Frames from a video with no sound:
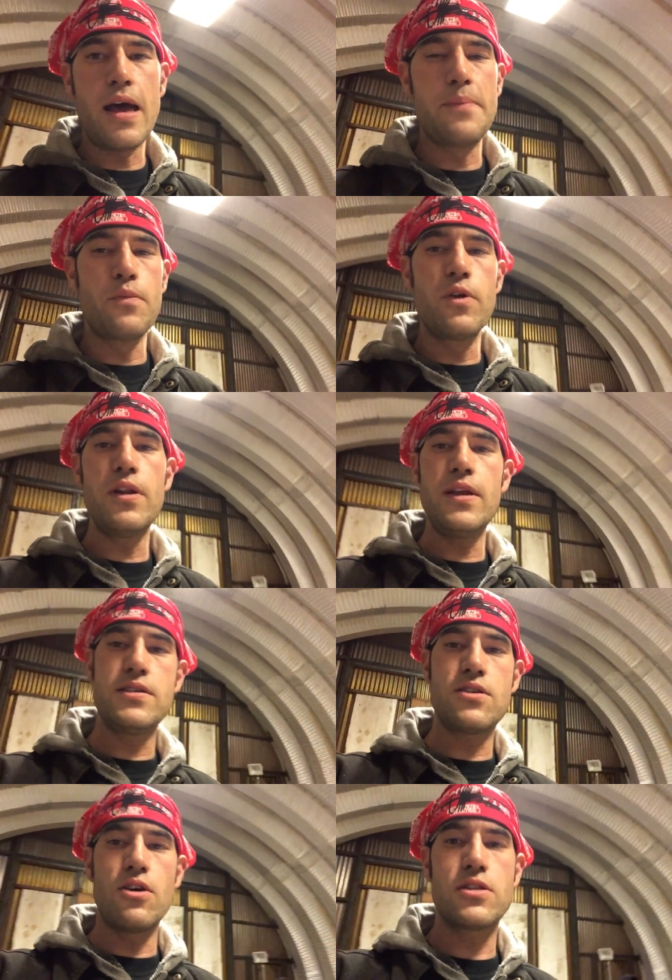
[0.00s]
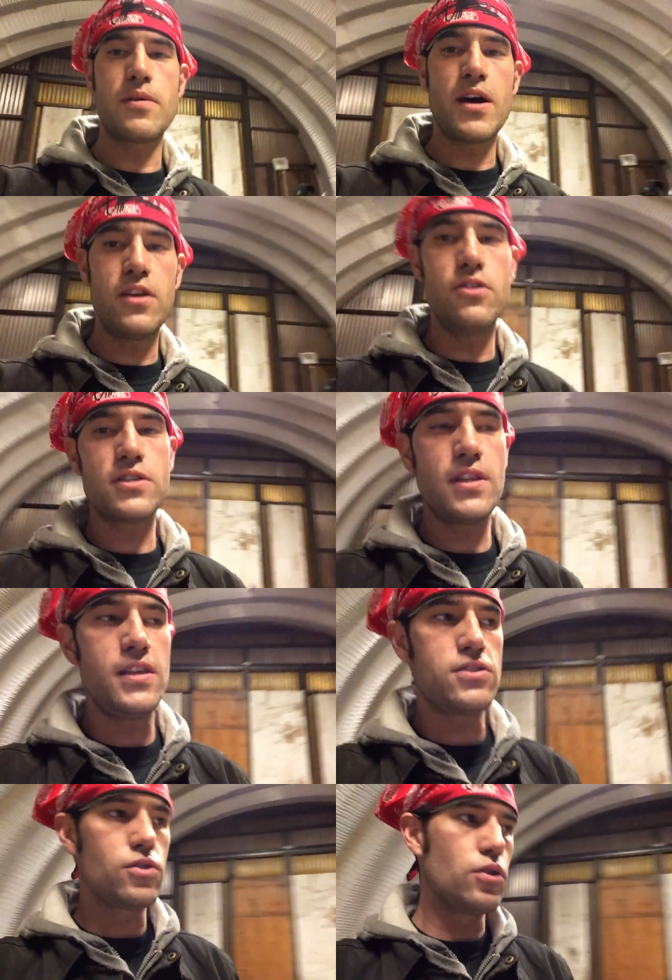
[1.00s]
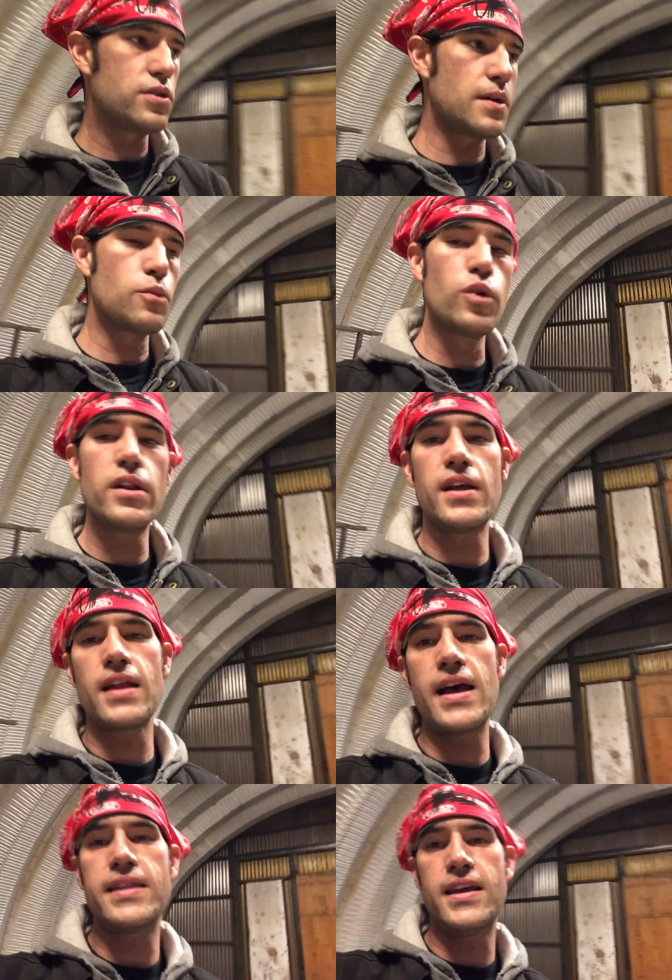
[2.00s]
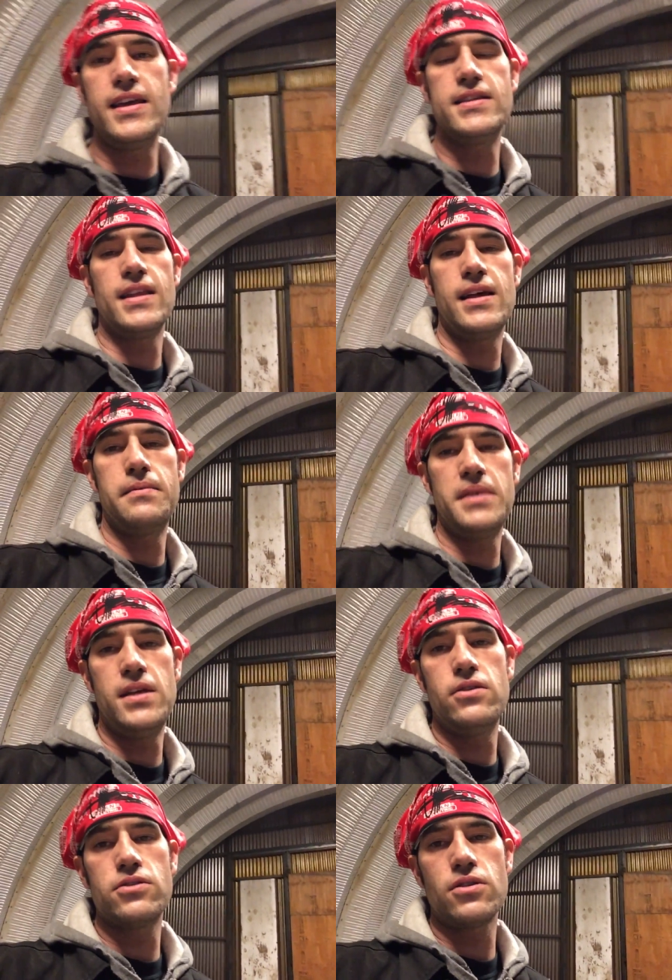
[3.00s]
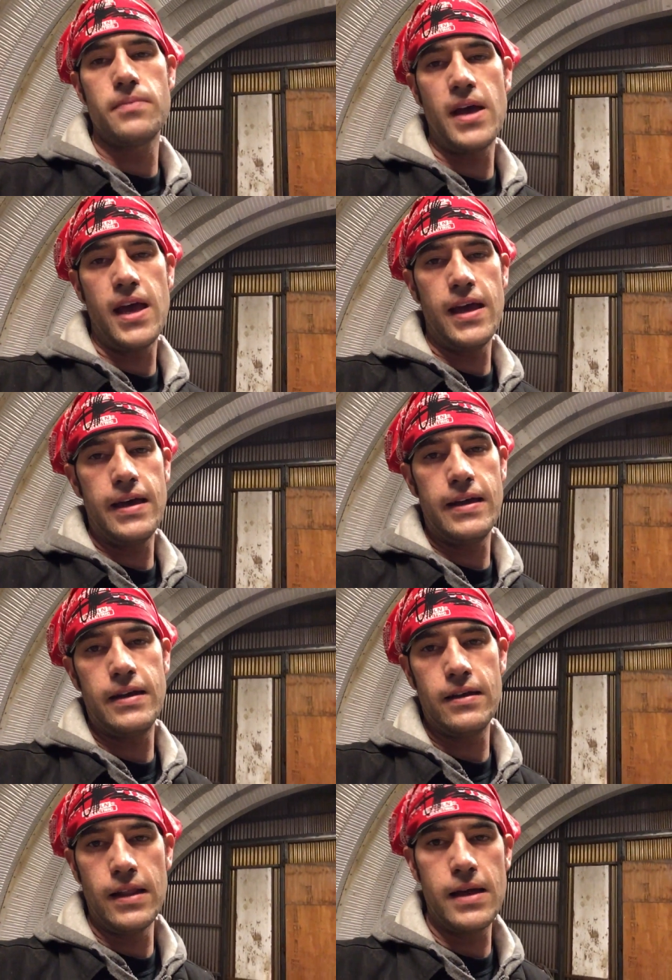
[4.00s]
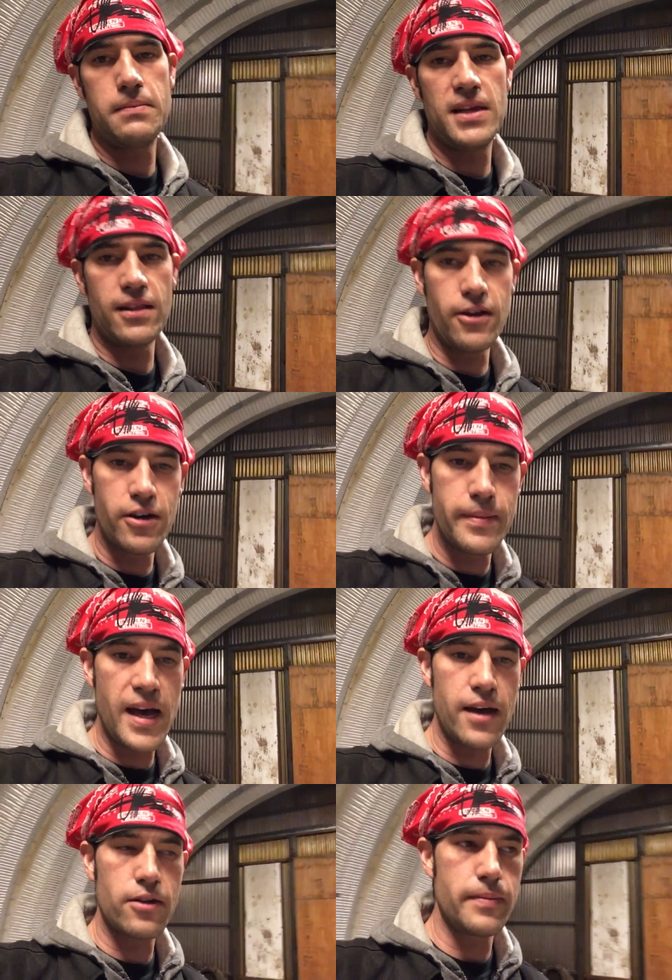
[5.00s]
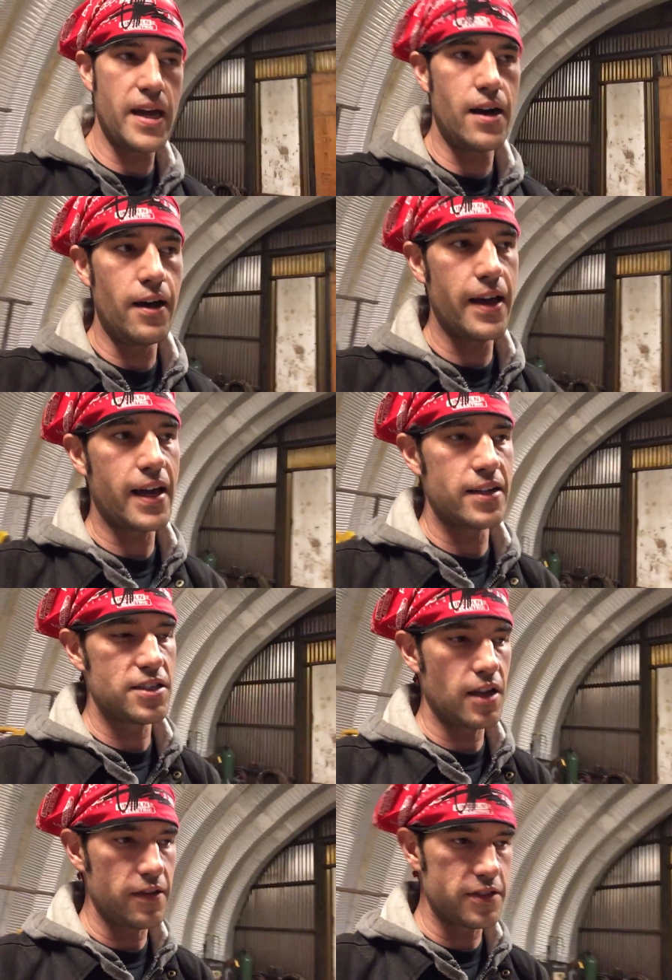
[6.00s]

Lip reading: I'm really stoked about using these tools. I'm really glad that he's letting me use them and letting me learn about them and all that kind of stuff.